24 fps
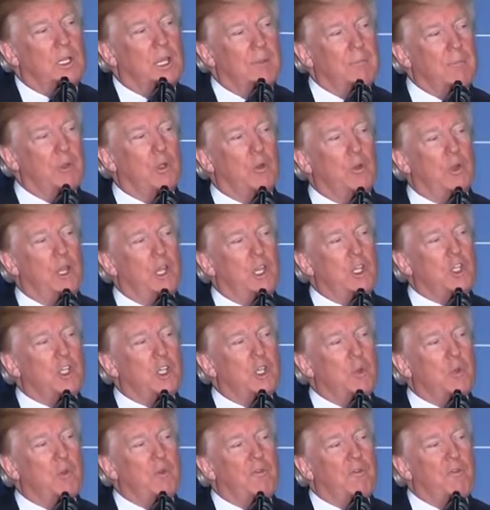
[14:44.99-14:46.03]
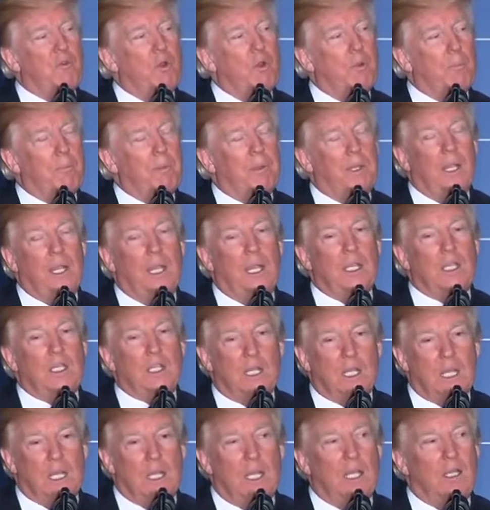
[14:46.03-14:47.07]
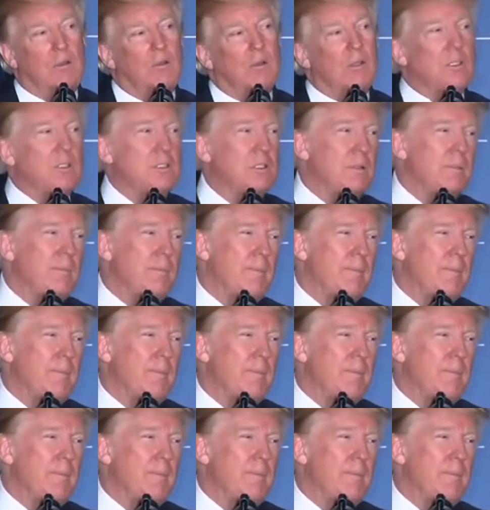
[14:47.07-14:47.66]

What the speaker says: immigration reform plan to Congress.